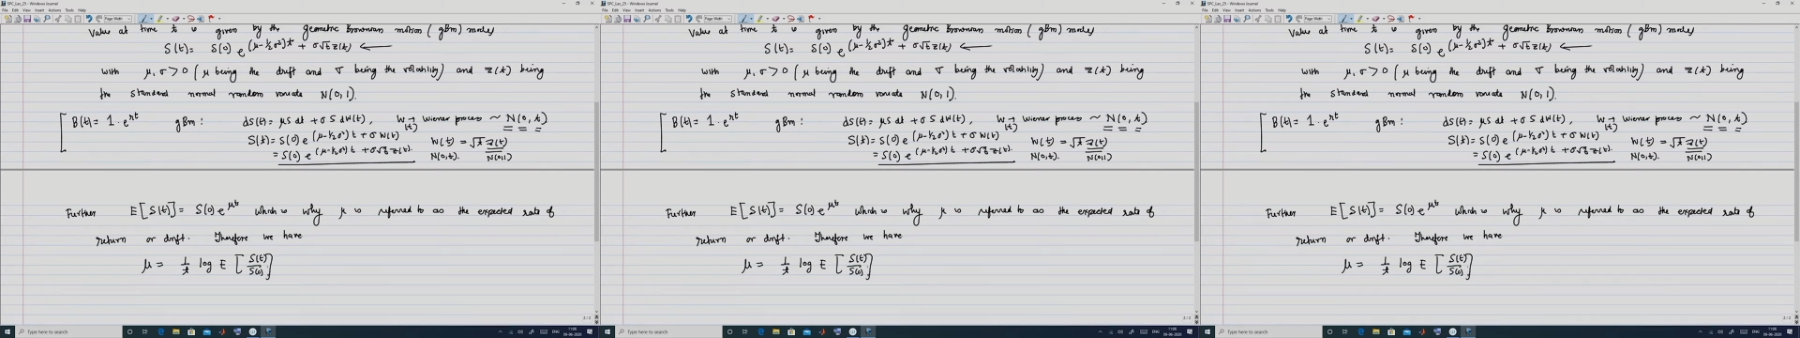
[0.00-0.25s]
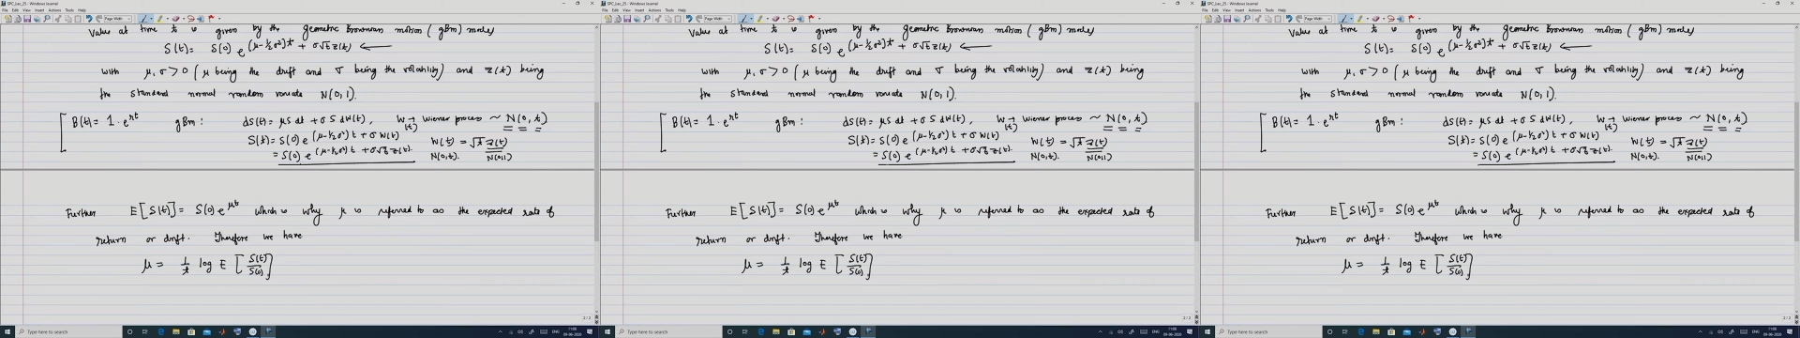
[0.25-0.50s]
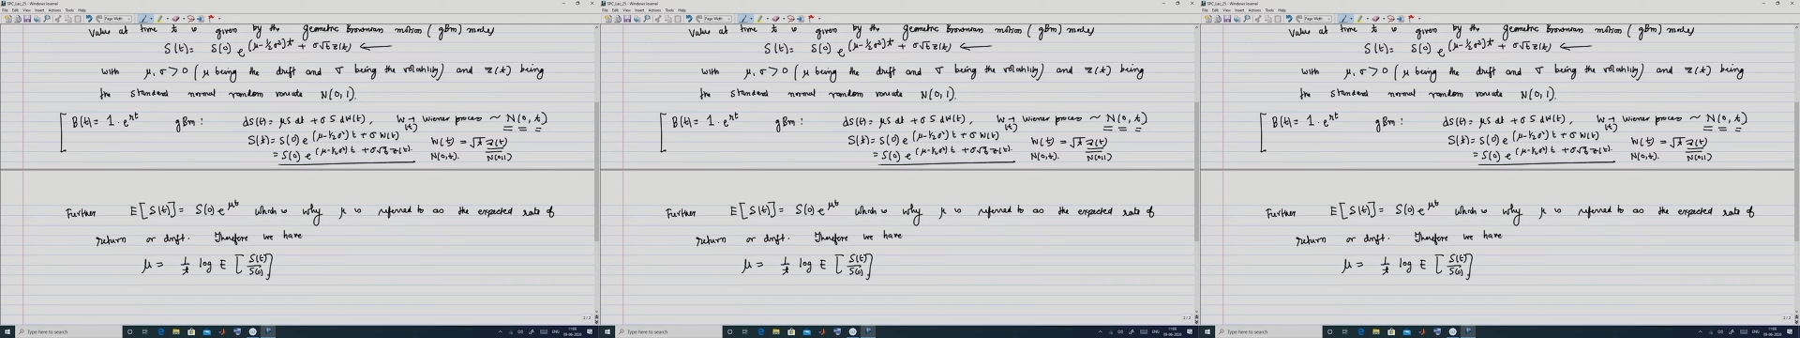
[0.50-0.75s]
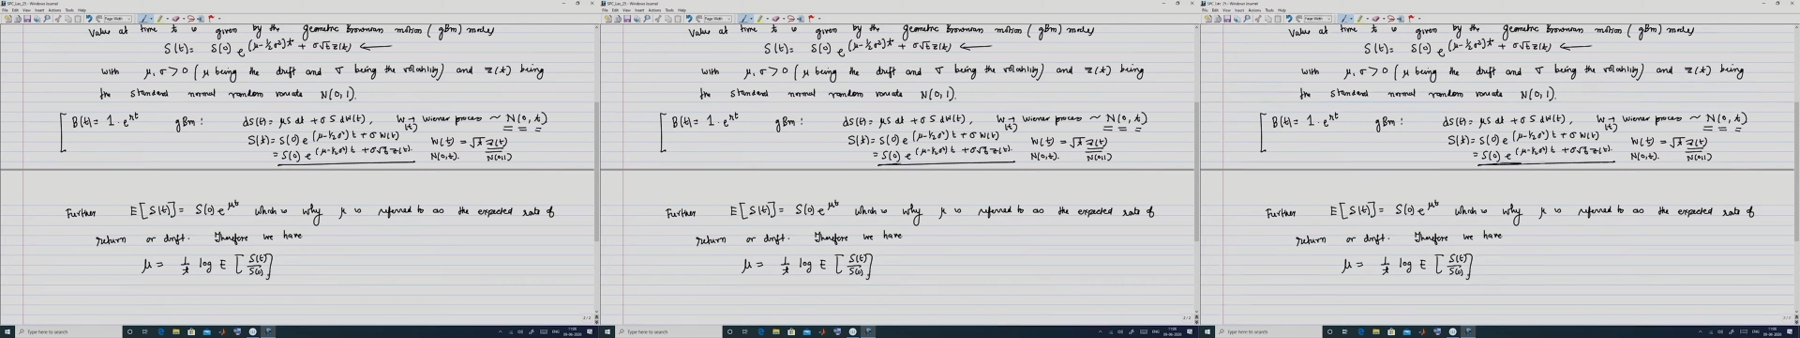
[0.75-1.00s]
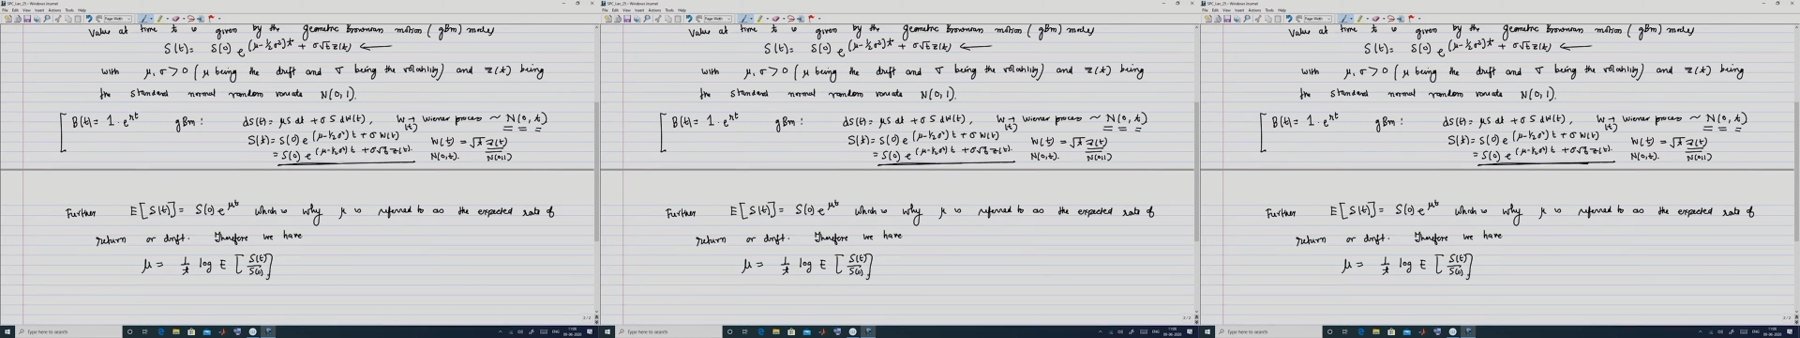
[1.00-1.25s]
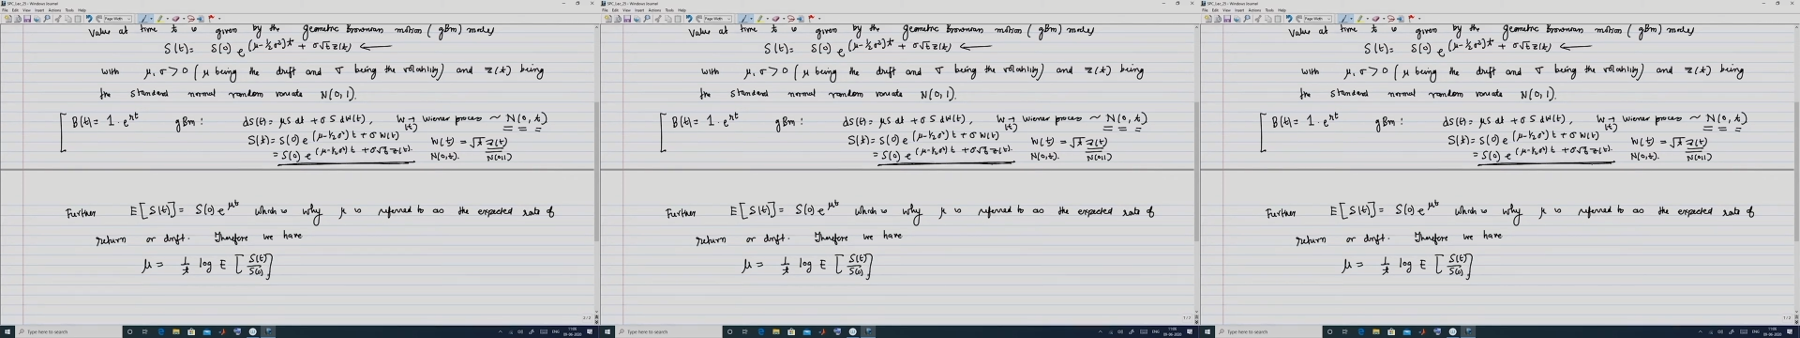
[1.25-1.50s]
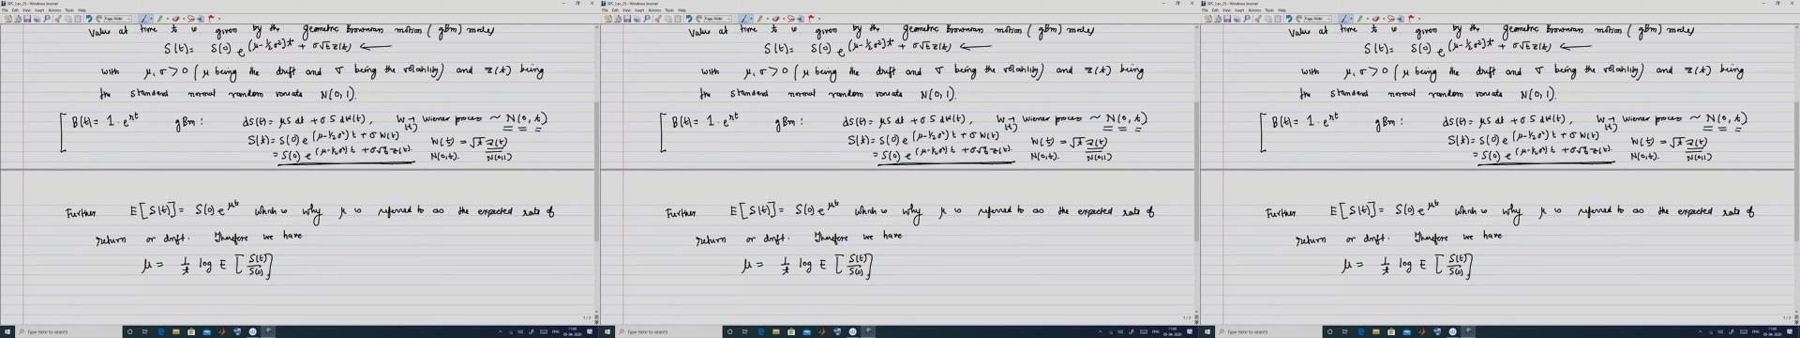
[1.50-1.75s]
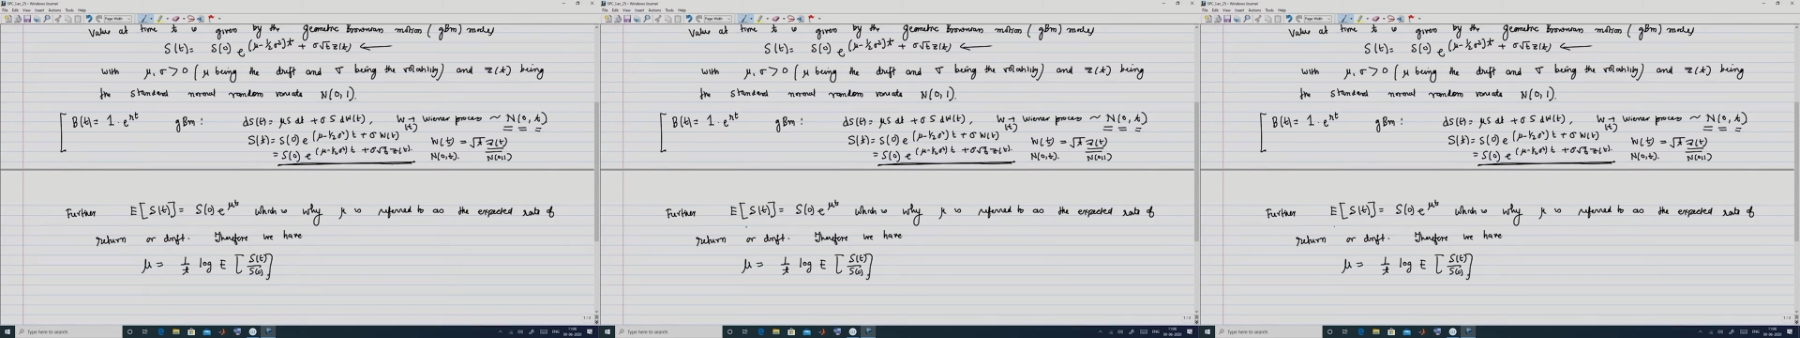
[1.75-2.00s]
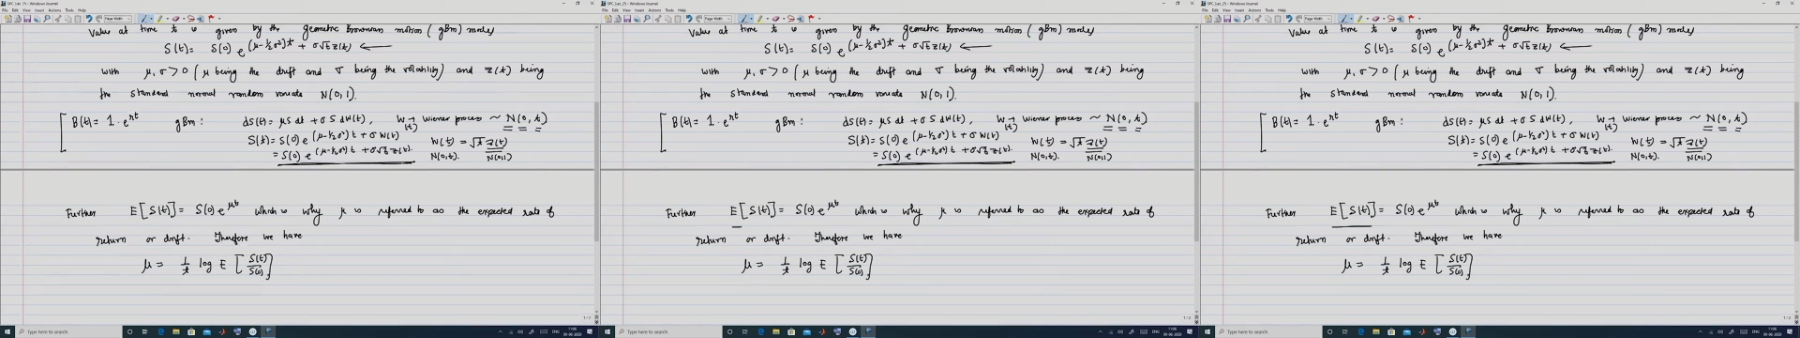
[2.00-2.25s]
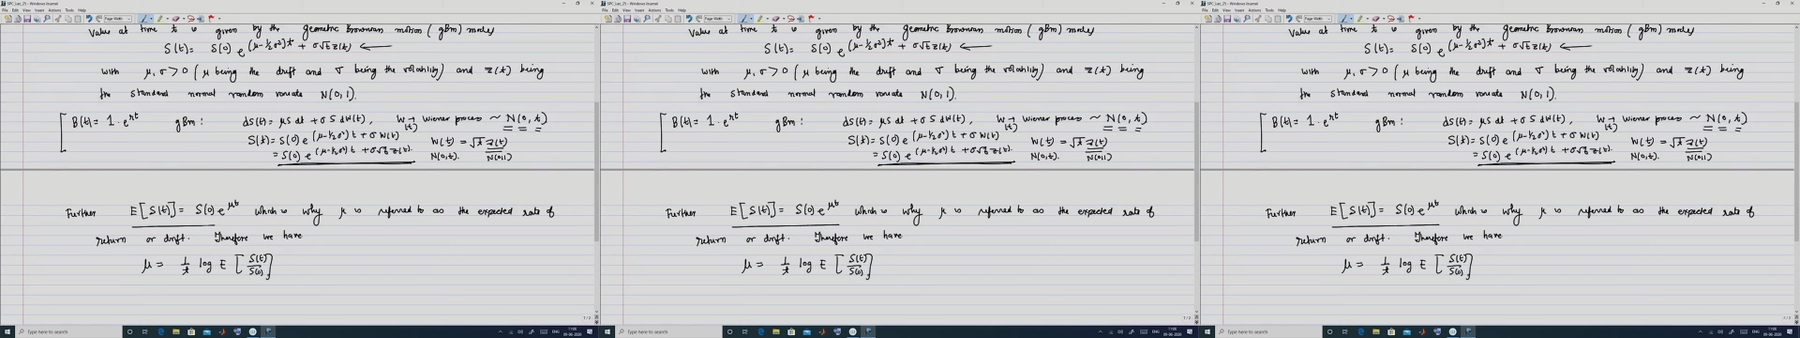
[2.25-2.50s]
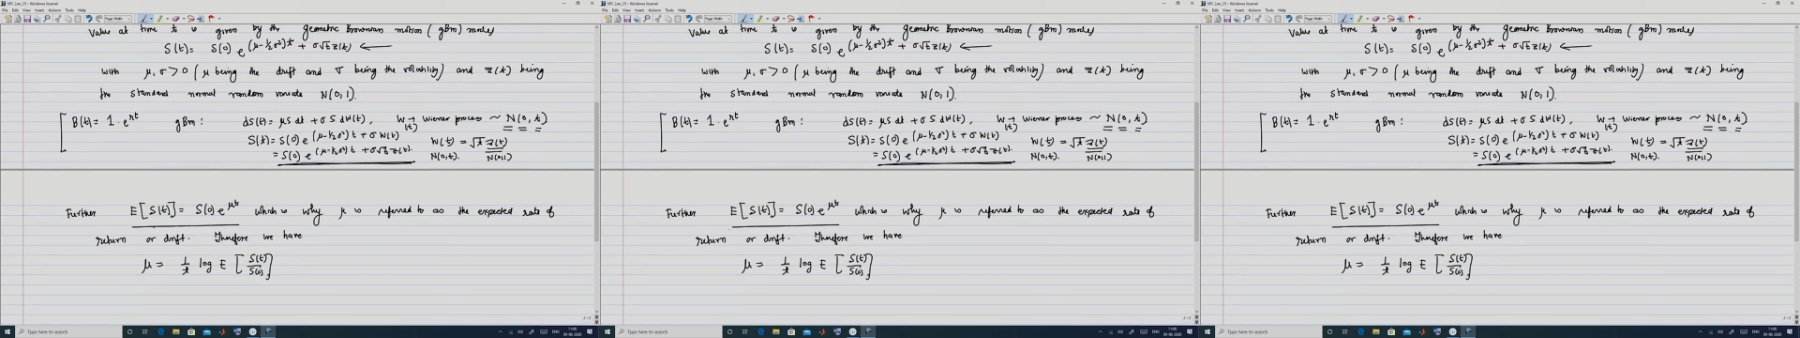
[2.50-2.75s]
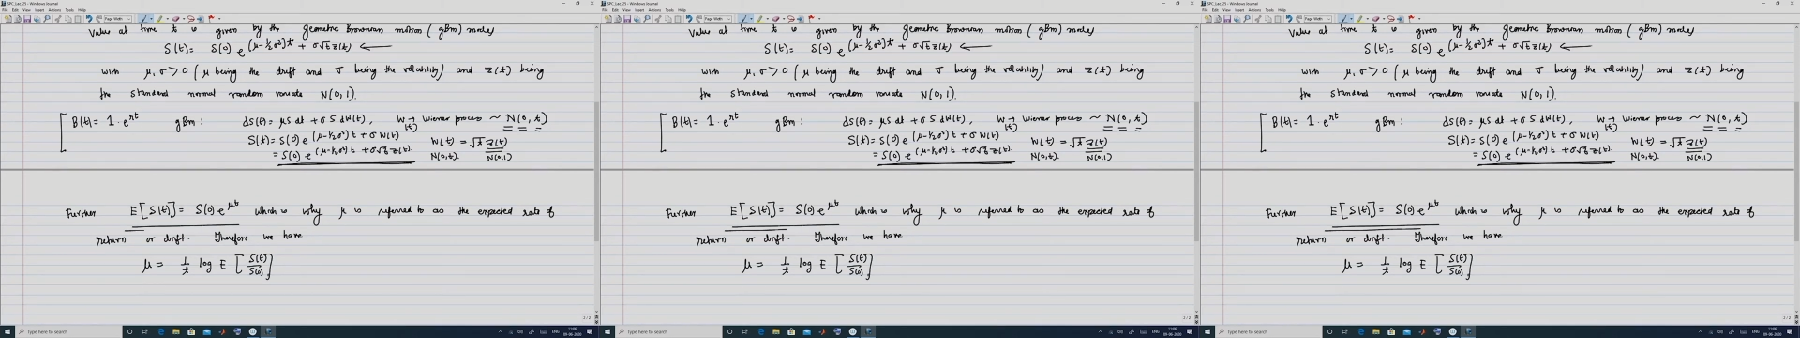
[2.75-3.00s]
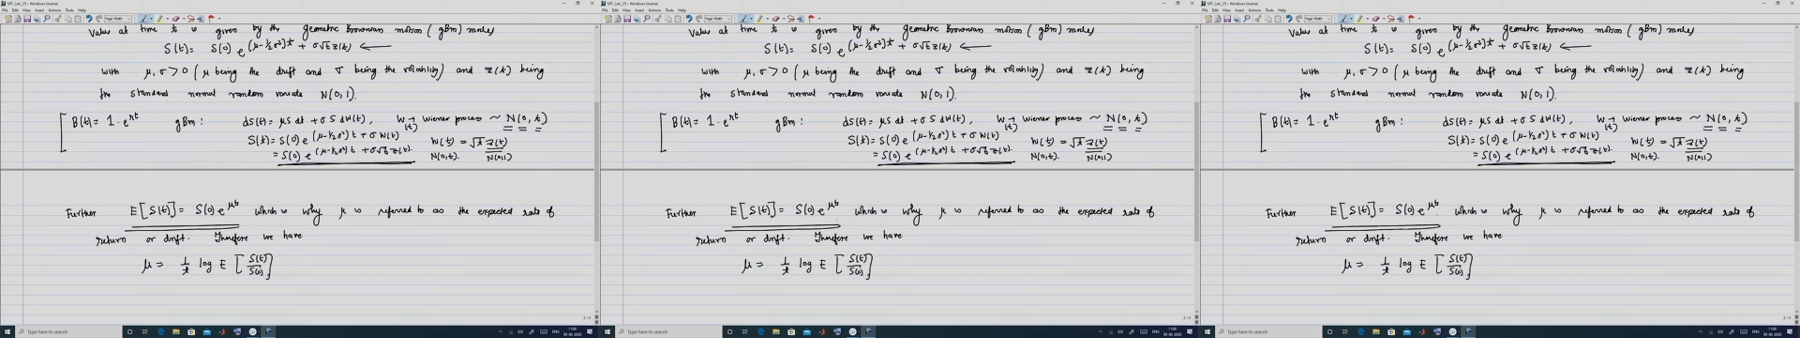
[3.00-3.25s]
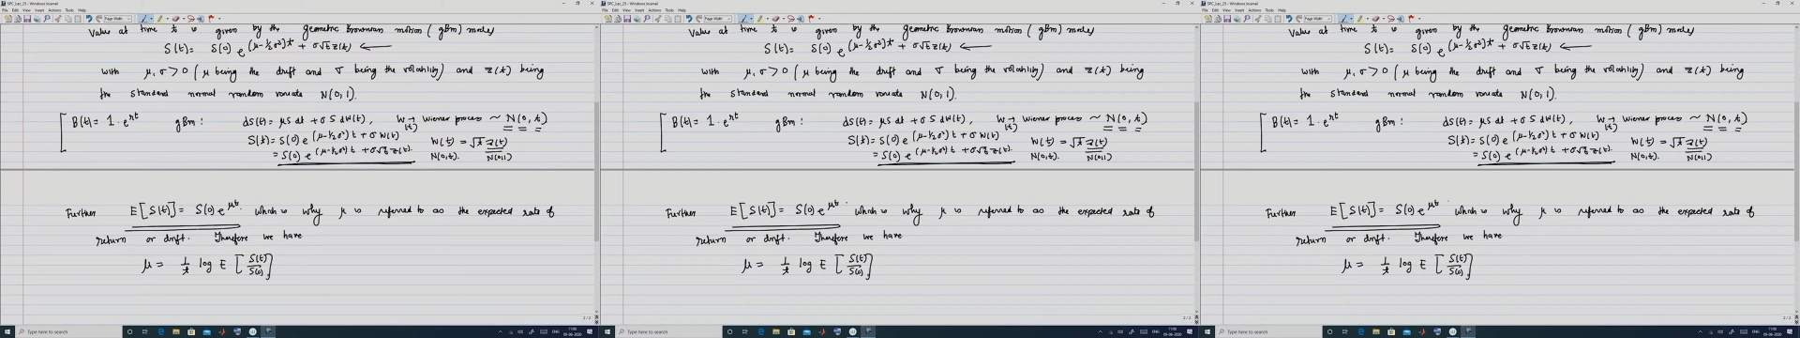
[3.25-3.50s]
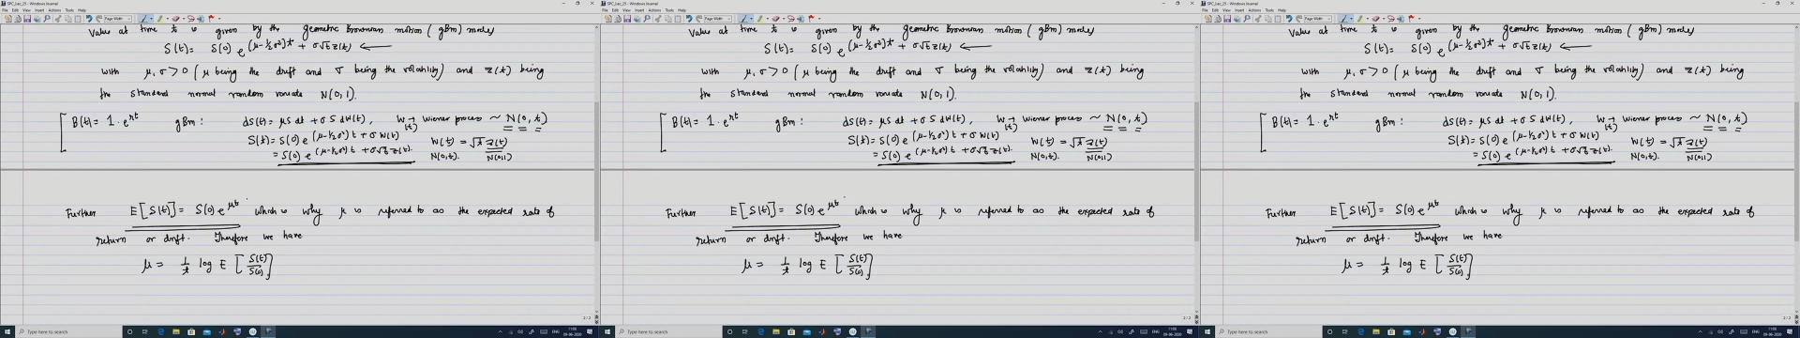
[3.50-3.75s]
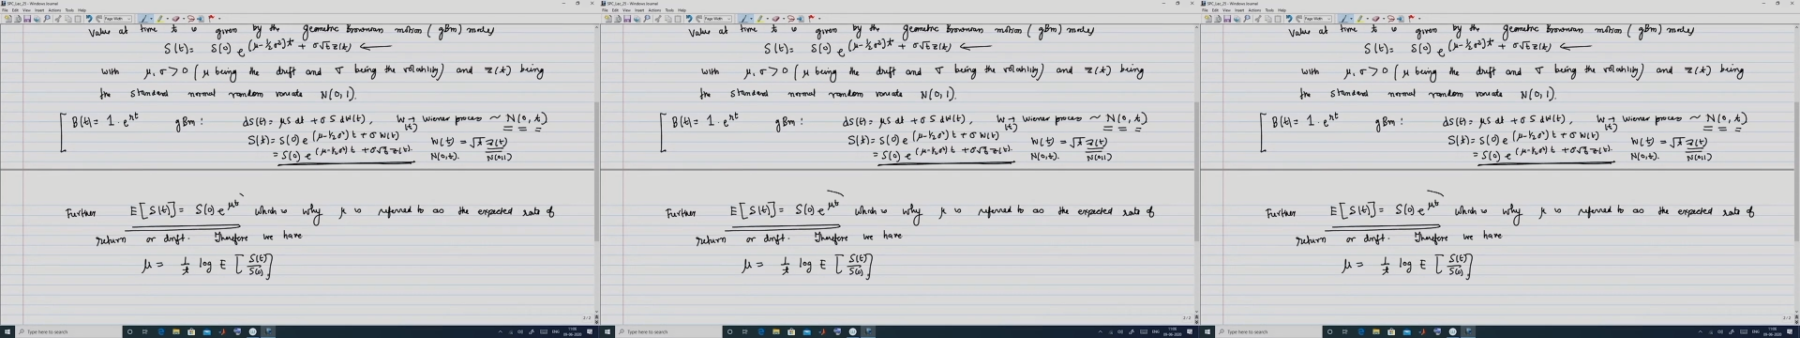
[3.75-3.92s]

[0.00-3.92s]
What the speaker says: Nobody's mouth can be seen.